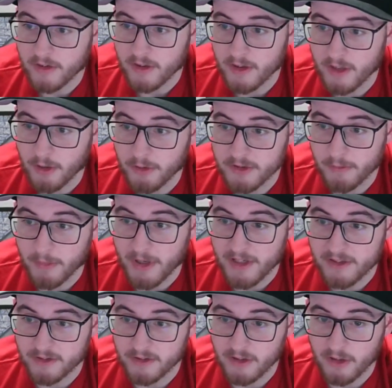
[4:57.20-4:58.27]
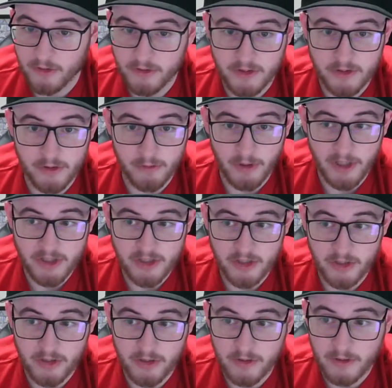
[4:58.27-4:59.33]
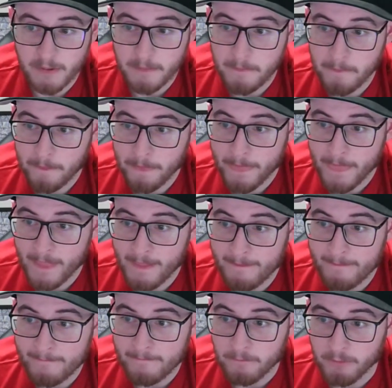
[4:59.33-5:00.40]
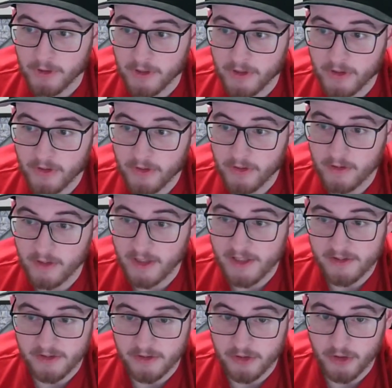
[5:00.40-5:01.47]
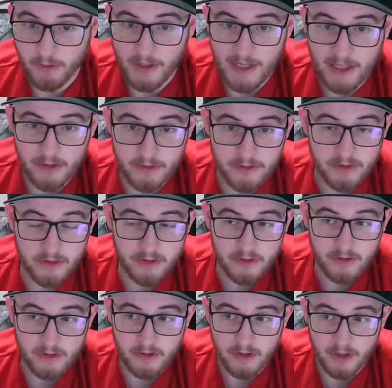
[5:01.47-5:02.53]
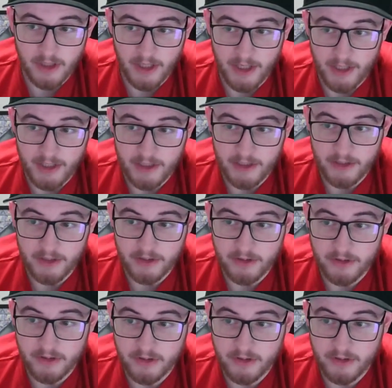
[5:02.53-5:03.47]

there was a bases loaded situation. with less than 2 outs and